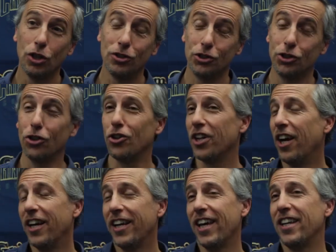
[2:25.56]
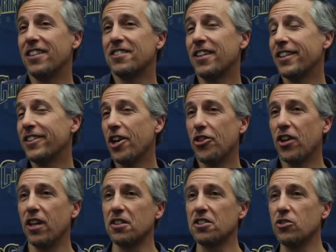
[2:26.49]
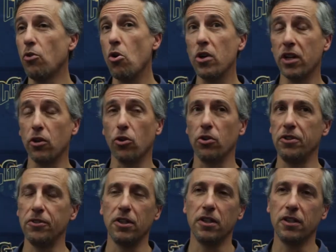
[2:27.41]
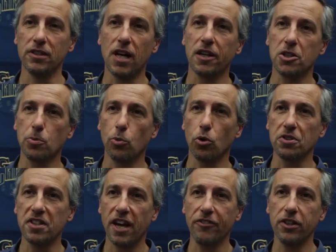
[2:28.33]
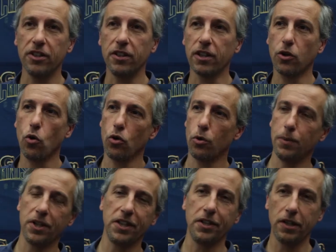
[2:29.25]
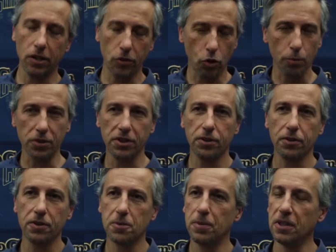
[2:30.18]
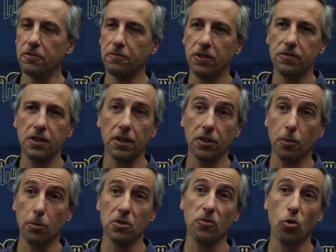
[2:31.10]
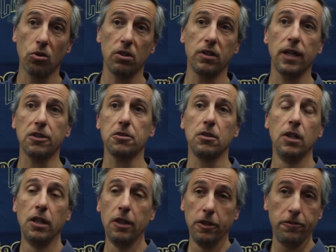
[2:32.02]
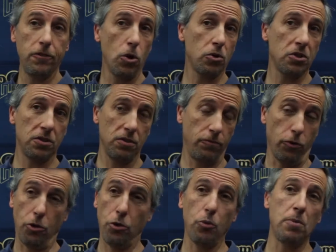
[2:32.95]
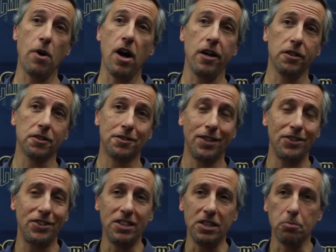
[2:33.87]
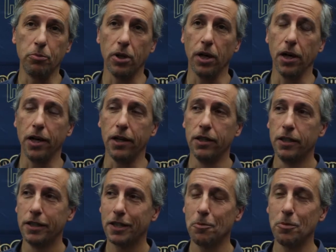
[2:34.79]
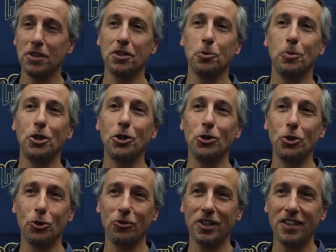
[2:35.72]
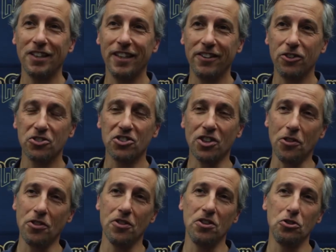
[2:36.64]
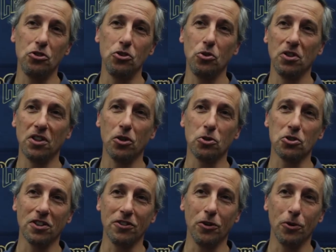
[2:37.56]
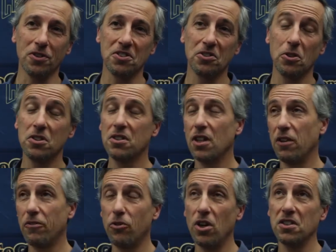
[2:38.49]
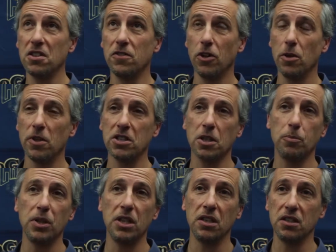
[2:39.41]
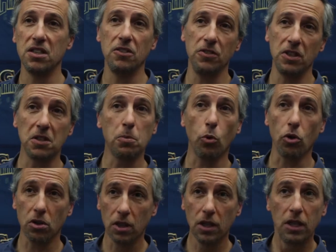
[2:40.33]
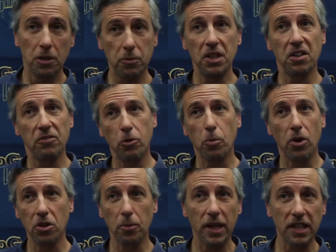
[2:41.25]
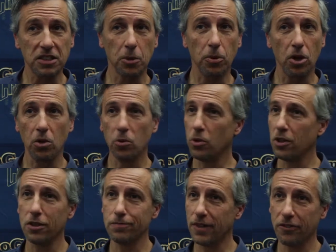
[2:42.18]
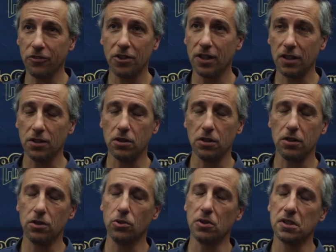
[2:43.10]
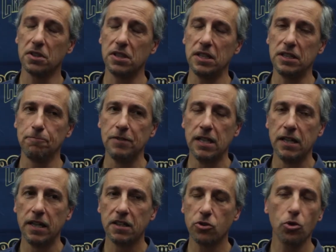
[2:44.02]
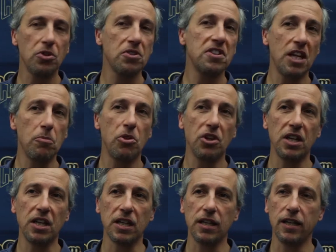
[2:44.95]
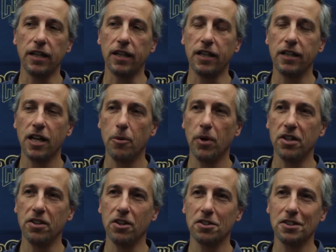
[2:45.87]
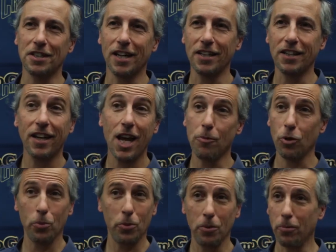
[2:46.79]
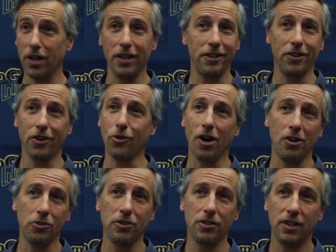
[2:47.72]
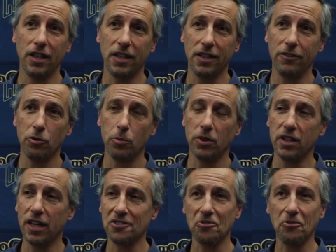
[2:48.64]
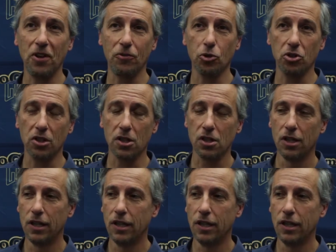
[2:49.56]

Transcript: Sure. Again, it's like nothing else in rowing or even in a lot of sports. Having 250,000 in a normal year, this being the 50th, almost 400,000 folks for 3 miles, 10 deep, can be a little bit unnerving. And there's nothing that you do that goes unnoticed. So it's for us, it's very much like being a TV sport, being in football or basketball, where everything you do is seen. It's sort of the same thing, not by the all-seeing eye of the camera, but by the crowd. And everybody has a favorite there.